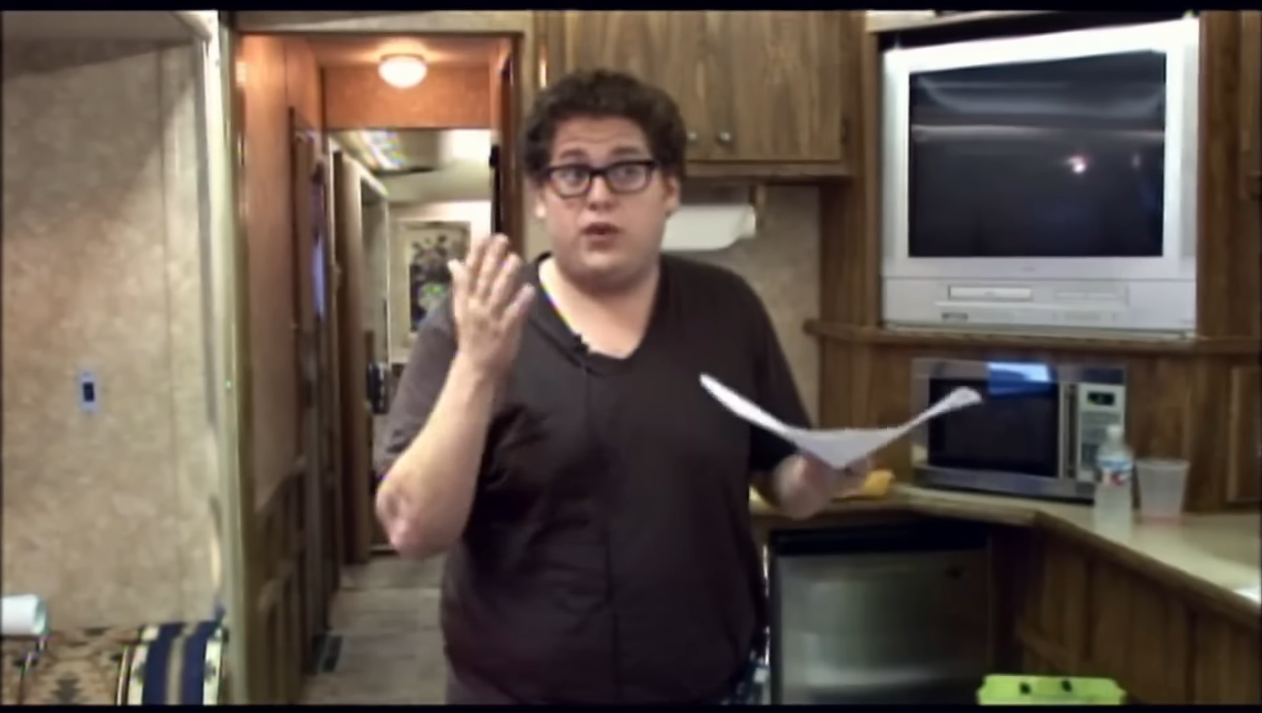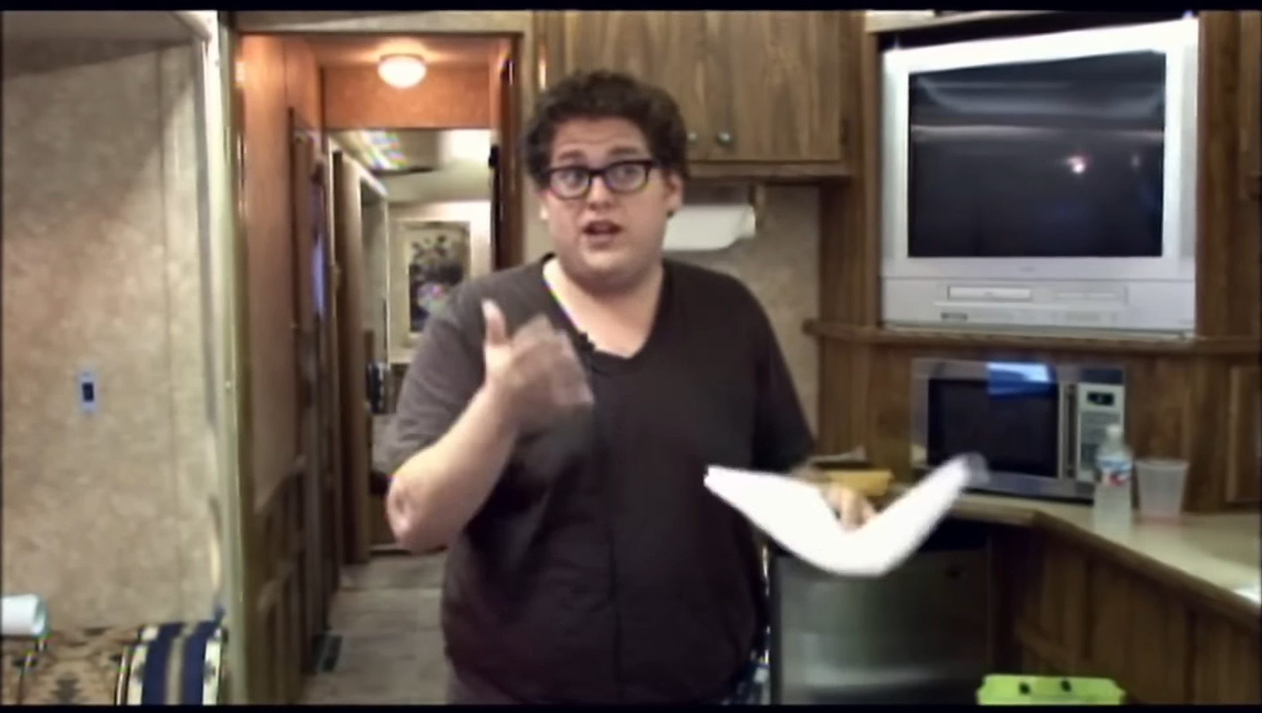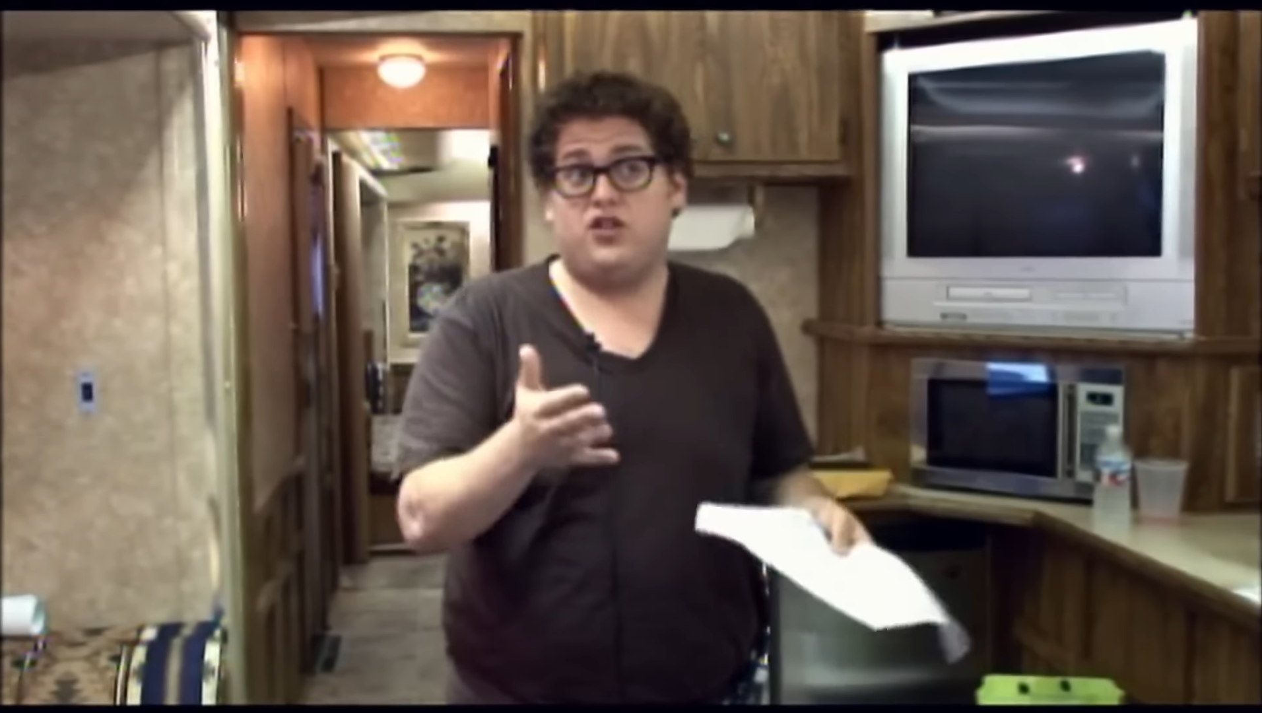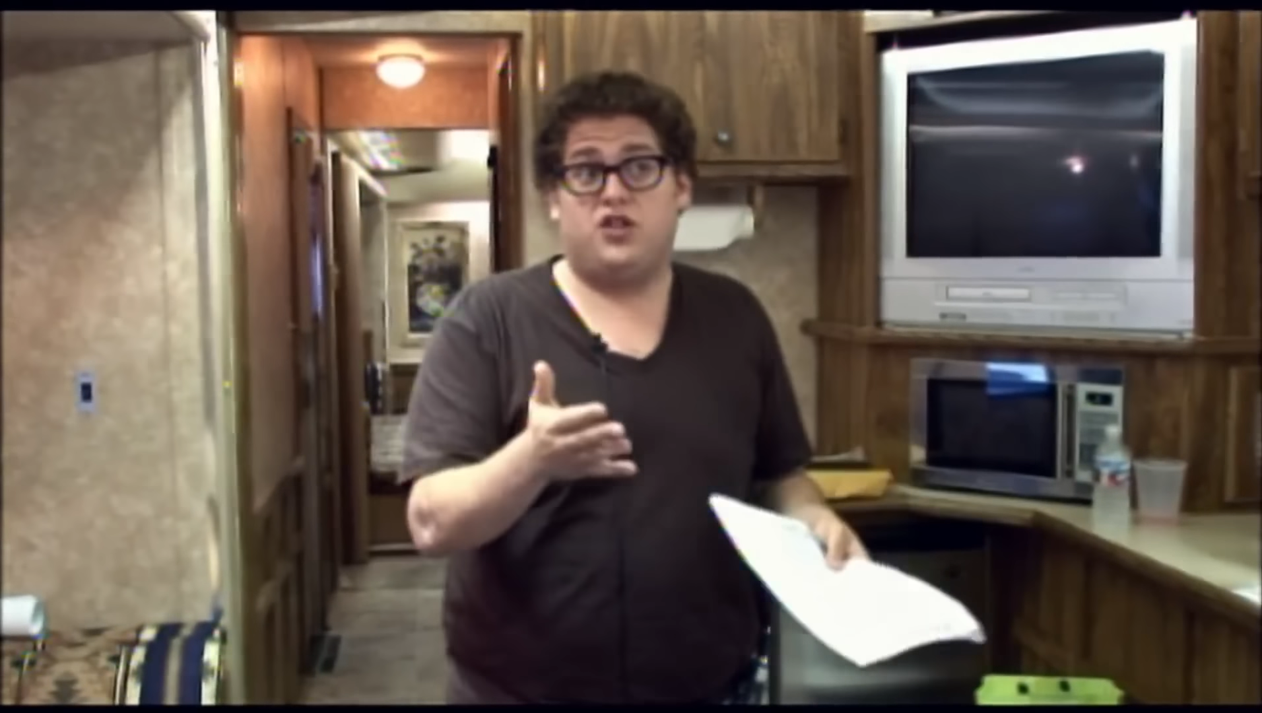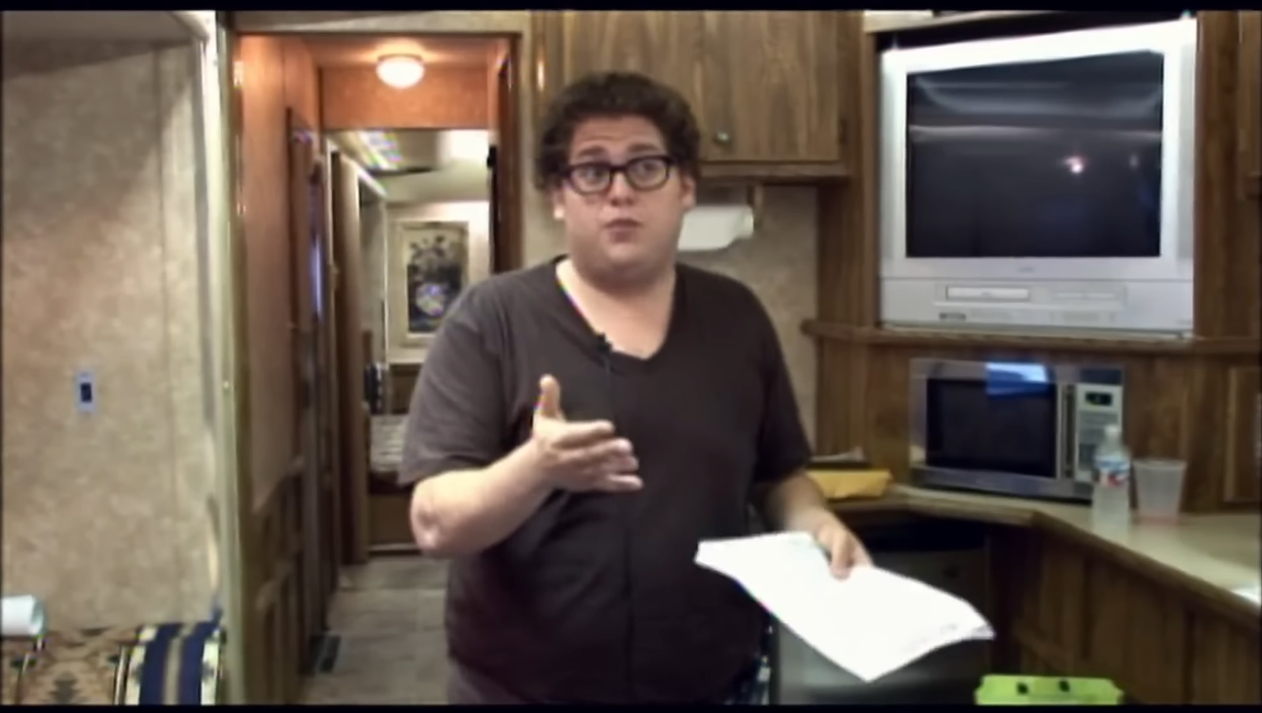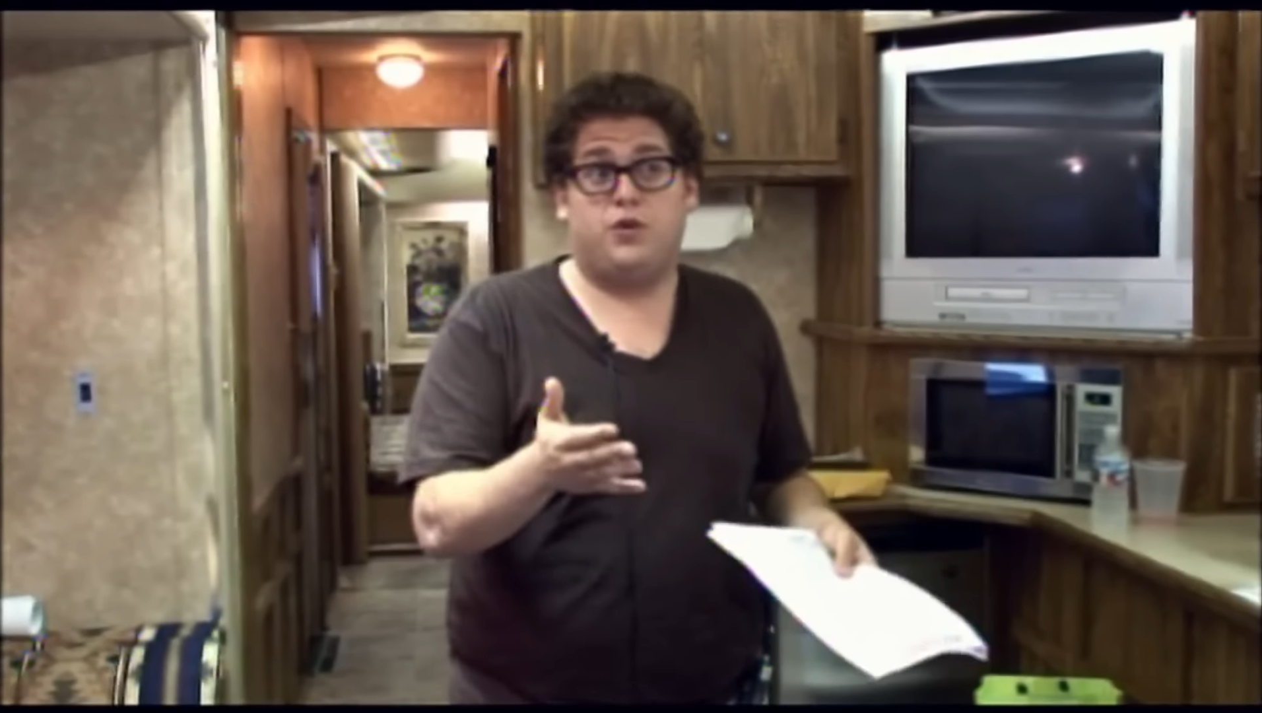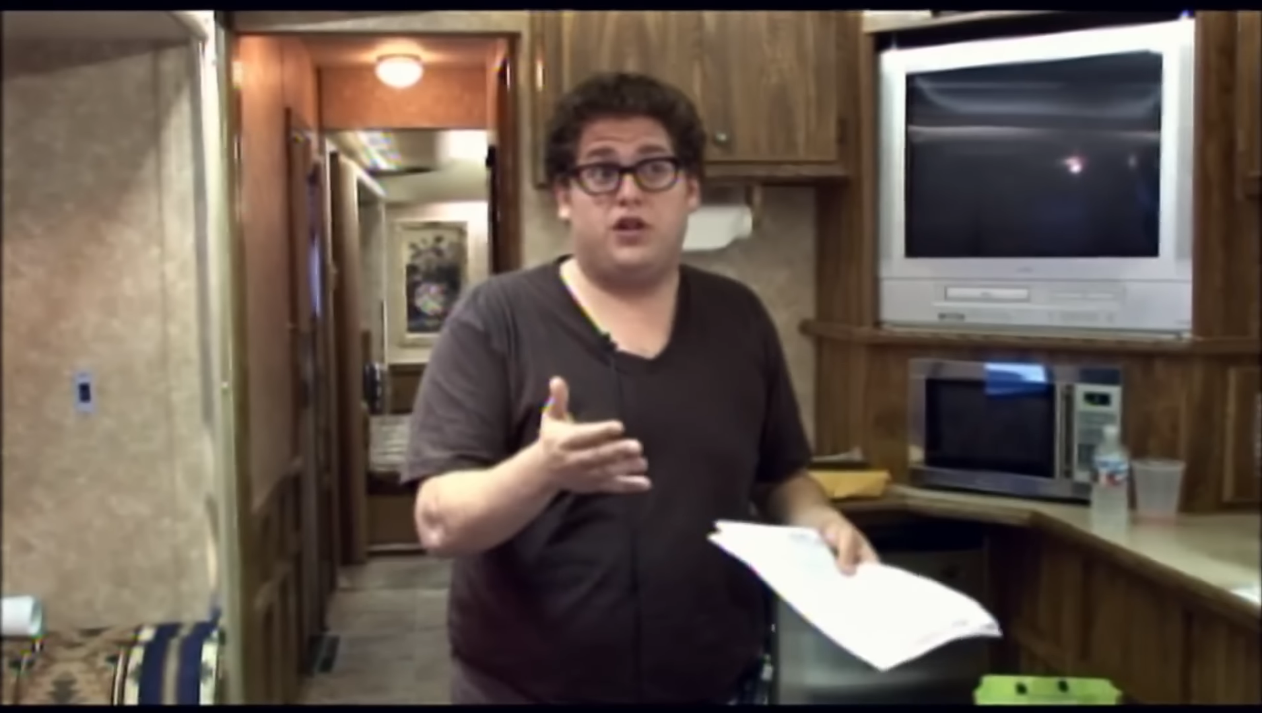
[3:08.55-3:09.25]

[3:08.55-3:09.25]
relationship